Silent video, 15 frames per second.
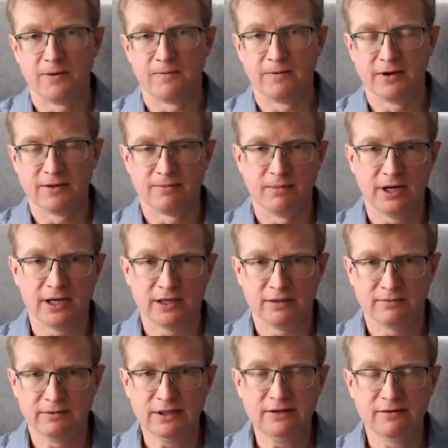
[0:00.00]
with my
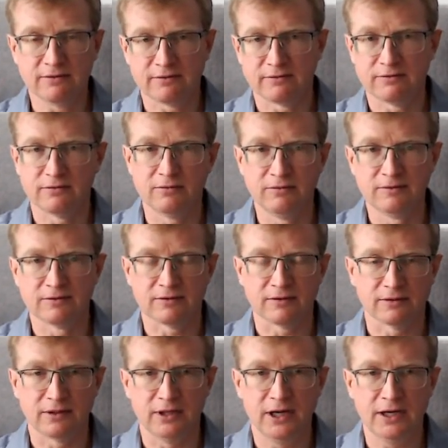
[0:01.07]
readers, students, and
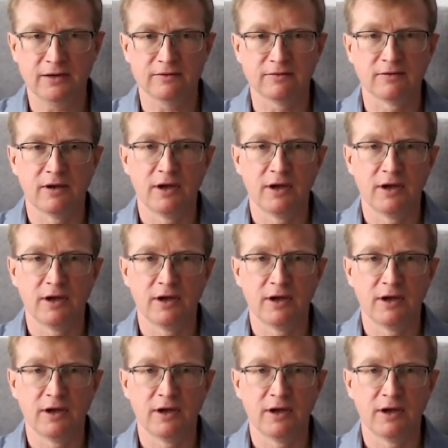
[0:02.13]
clients.